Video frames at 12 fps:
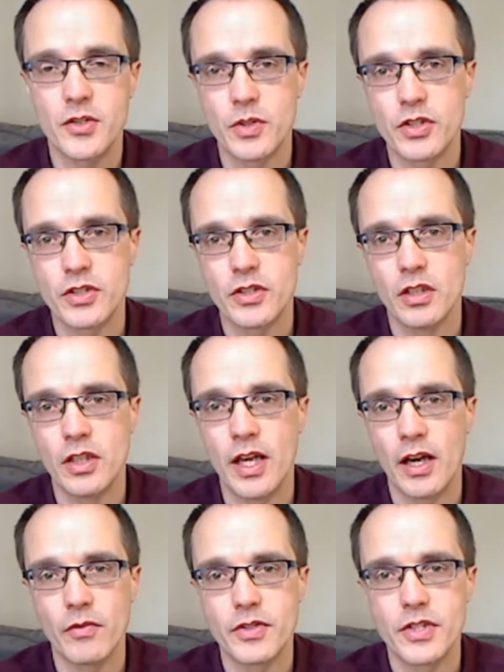which
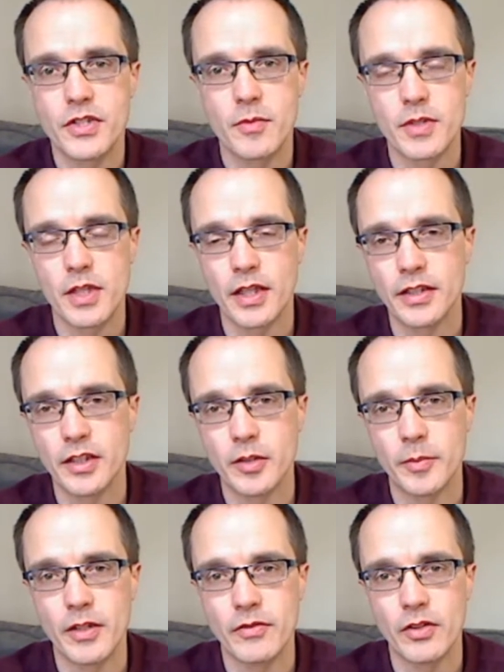yeah, obviously seems like a little
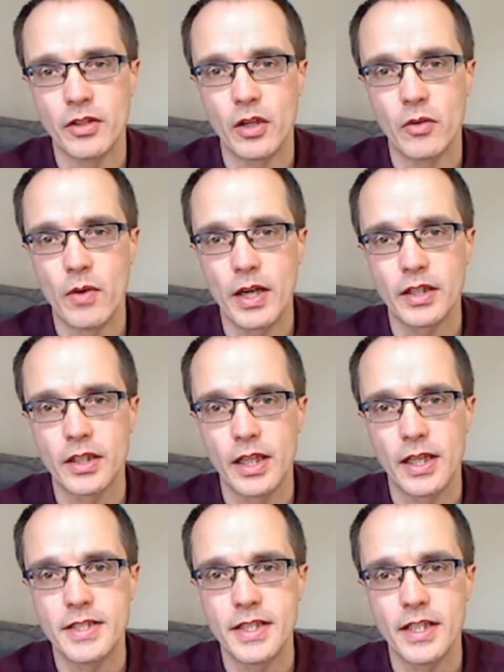bit of a radical
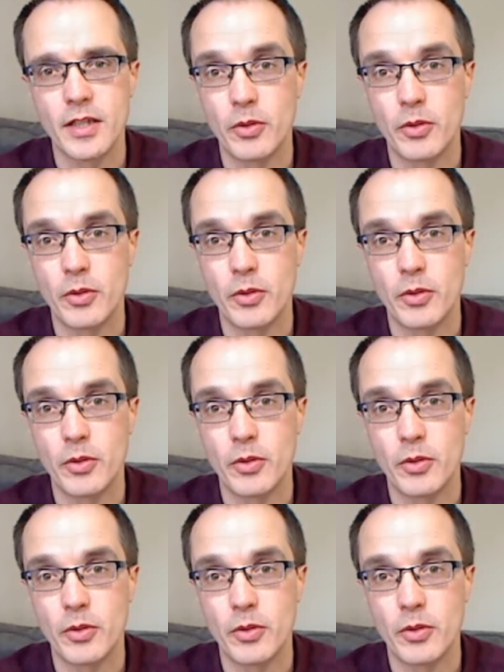idea,